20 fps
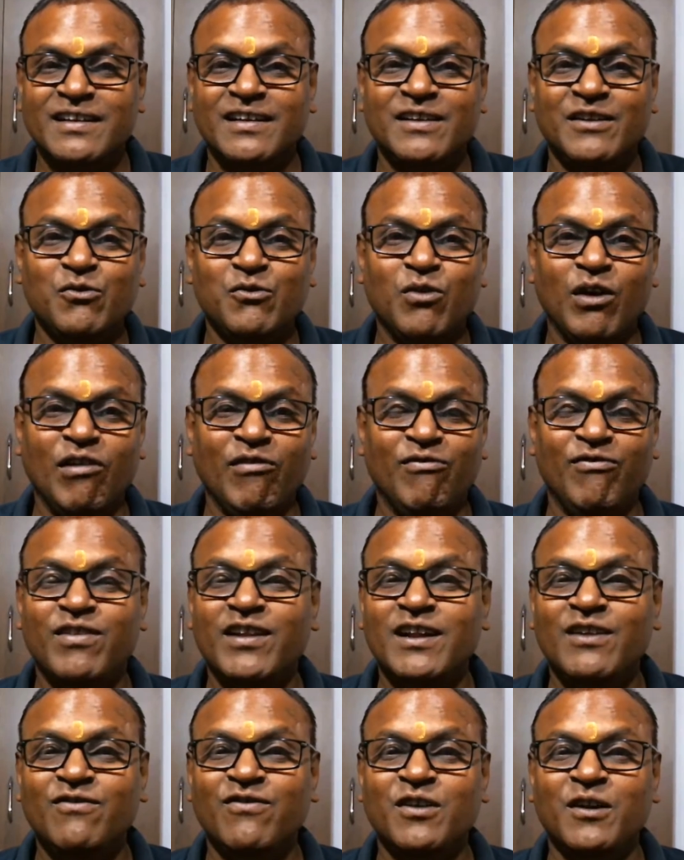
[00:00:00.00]
you are
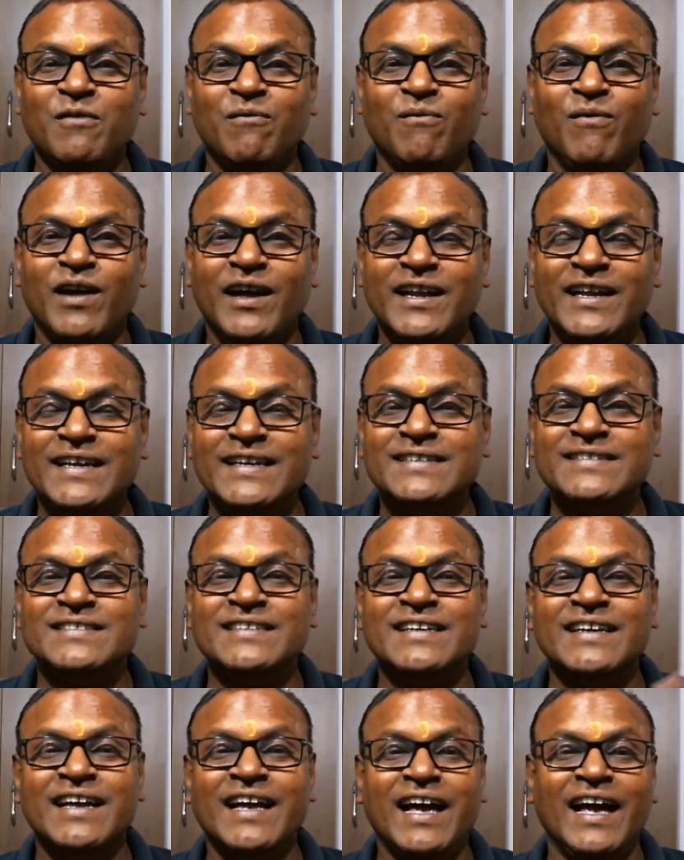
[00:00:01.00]
free from worries
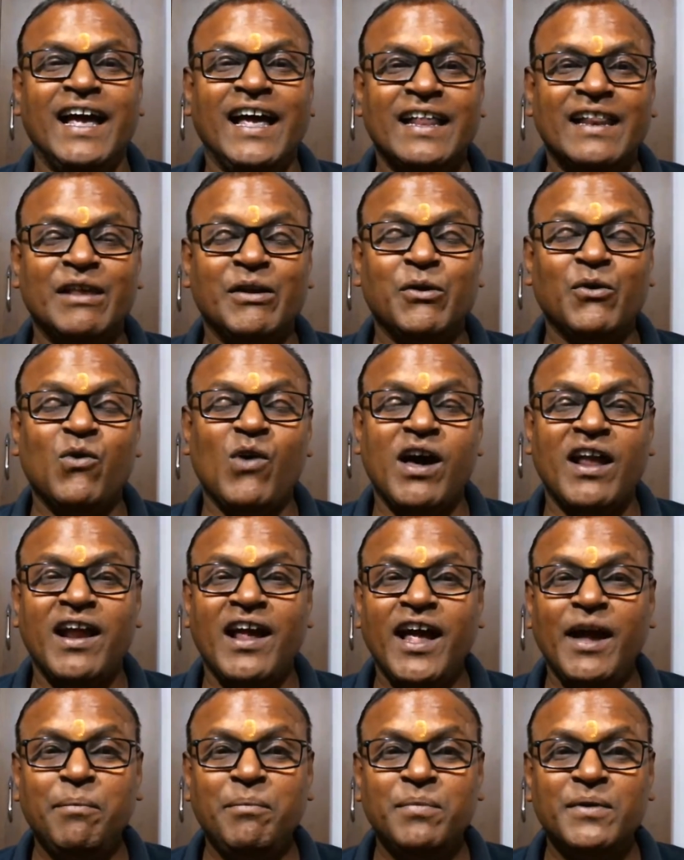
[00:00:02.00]
and you are
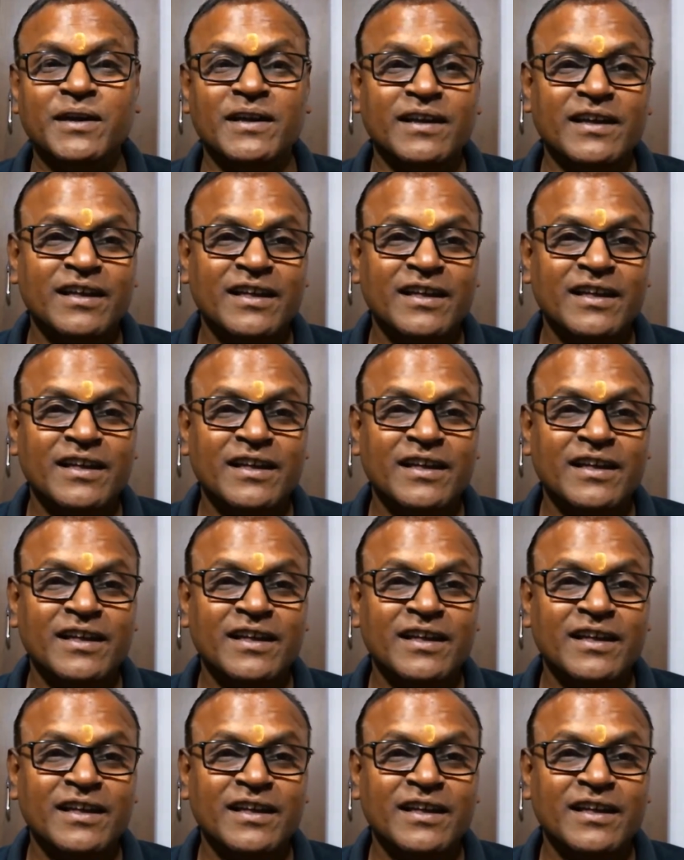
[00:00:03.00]
happy.